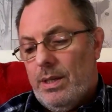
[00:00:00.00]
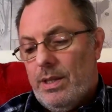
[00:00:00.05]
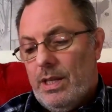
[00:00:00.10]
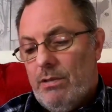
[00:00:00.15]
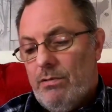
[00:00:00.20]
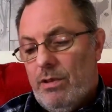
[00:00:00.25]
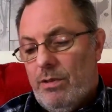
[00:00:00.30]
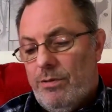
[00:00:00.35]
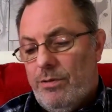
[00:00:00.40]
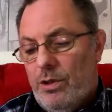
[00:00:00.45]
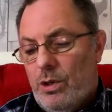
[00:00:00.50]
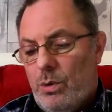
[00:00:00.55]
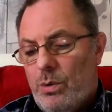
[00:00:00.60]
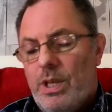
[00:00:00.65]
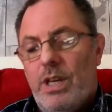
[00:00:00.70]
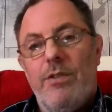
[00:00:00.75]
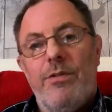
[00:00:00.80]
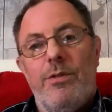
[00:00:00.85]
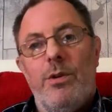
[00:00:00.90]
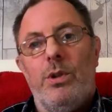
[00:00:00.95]
they review
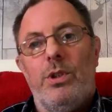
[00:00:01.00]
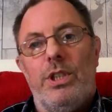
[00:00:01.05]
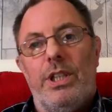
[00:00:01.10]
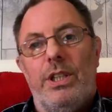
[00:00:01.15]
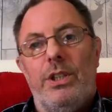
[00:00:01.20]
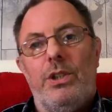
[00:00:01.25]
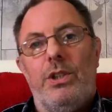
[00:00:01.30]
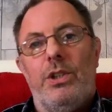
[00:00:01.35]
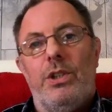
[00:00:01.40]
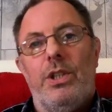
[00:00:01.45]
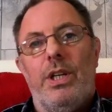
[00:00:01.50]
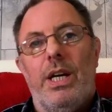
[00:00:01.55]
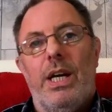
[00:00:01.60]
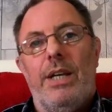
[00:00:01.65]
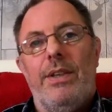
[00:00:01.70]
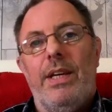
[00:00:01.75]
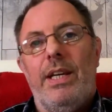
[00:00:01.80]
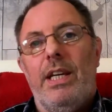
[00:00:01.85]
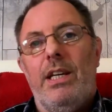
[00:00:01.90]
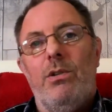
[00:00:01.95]
their footage,
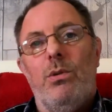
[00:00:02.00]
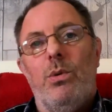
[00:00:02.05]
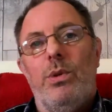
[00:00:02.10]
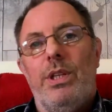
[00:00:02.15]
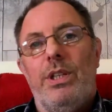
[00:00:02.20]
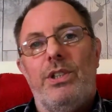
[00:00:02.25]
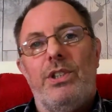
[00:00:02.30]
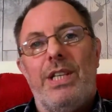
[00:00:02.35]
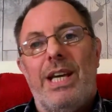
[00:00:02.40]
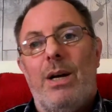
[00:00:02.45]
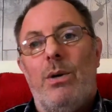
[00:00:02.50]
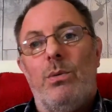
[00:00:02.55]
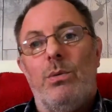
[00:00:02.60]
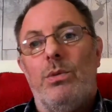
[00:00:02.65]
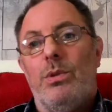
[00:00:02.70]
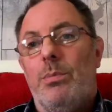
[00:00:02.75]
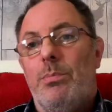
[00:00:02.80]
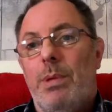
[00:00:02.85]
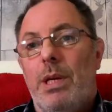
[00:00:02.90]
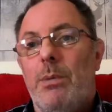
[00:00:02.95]
and they hear all this
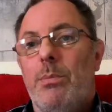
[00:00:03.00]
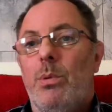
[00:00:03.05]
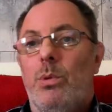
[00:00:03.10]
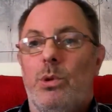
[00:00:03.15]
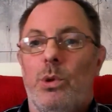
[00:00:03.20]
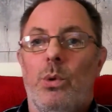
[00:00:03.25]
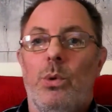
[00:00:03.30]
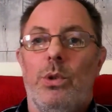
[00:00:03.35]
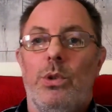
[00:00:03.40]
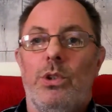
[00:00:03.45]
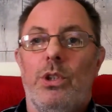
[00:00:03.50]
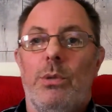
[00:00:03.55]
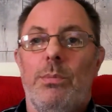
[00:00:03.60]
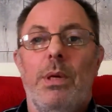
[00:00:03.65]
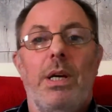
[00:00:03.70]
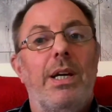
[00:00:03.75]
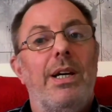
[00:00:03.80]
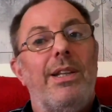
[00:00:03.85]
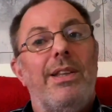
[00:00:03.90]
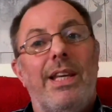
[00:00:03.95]
sound, people talking to
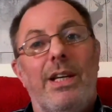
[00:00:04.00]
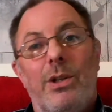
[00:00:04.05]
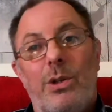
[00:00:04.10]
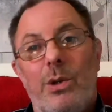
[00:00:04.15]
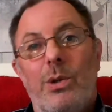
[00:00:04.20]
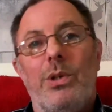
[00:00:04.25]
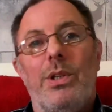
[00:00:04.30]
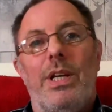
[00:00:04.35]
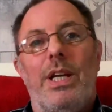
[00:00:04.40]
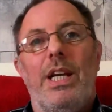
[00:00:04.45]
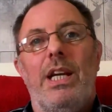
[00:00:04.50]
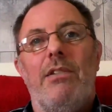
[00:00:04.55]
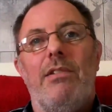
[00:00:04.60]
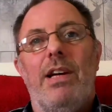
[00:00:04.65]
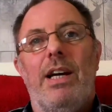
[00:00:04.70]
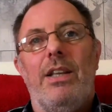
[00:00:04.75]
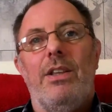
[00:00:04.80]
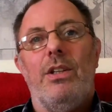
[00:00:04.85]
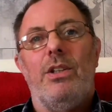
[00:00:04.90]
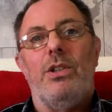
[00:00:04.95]
them. They couldn't hear it
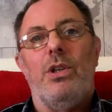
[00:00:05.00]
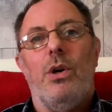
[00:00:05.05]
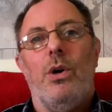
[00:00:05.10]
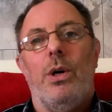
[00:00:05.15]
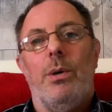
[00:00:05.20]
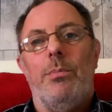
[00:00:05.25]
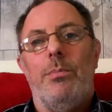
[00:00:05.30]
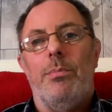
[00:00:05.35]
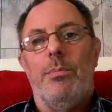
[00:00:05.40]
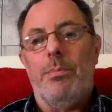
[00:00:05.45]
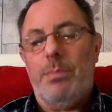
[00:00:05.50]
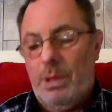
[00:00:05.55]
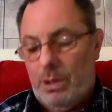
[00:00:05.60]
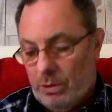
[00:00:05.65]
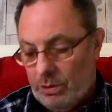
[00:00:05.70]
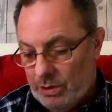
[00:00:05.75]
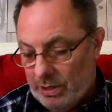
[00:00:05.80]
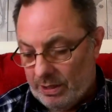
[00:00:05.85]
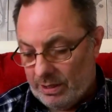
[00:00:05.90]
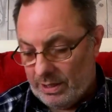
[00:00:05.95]
at the time
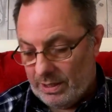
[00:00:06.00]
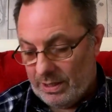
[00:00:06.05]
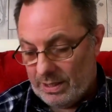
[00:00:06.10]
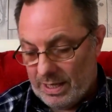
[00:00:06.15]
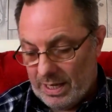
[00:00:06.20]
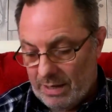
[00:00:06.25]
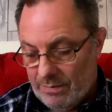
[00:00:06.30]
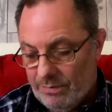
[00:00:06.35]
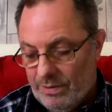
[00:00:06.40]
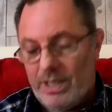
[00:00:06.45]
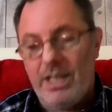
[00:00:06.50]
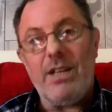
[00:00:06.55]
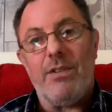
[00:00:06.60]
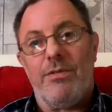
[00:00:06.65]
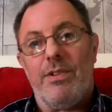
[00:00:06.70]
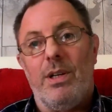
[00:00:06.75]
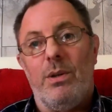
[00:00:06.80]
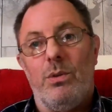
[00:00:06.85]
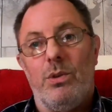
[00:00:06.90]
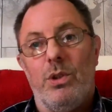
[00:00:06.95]
because they didn't have the
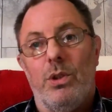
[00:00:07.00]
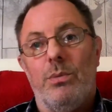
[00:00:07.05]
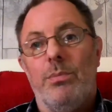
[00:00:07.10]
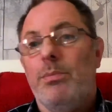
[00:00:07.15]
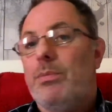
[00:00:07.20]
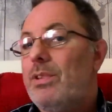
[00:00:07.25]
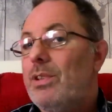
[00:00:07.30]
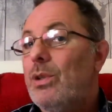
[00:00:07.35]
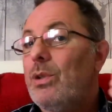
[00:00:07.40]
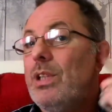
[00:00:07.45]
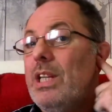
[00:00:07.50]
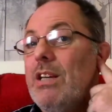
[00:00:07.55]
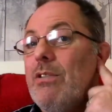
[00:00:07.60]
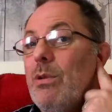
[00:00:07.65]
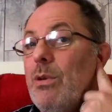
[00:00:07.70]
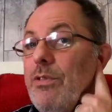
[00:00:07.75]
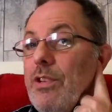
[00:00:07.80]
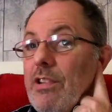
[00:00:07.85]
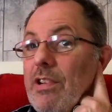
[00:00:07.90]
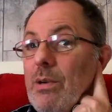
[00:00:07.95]
earphones on. Couldn't hear it
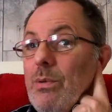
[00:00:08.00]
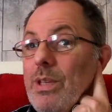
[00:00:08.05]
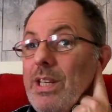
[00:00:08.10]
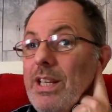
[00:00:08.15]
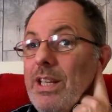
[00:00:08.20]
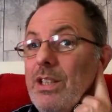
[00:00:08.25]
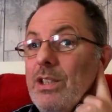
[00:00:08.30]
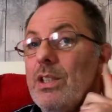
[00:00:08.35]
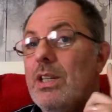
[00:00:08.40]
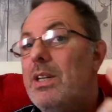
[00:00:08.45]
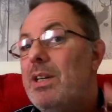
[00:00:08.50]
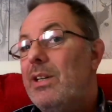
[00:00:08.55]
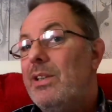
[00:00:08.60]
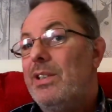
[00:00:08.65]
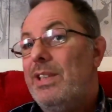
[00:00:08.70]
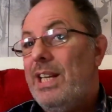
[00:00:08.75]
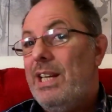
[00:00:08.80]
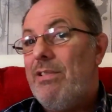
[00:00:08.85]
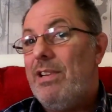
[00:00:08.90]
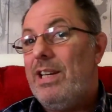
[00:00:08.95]
with your own ears,
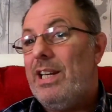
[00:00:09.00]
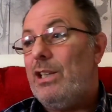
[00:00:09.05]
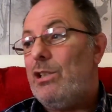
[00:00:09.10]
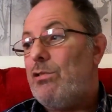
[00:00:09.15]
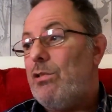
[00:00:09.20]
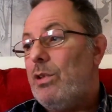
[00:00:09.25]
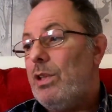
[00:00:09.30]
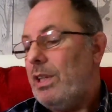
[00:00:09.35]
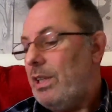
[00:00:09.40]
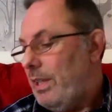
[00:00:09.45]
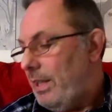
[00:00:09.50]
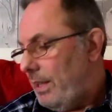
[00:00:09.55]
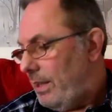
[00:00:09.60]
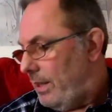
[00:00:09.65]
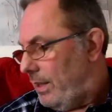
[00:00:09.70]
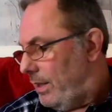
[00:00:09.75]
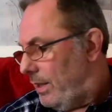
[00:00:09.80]
could hear it electronically.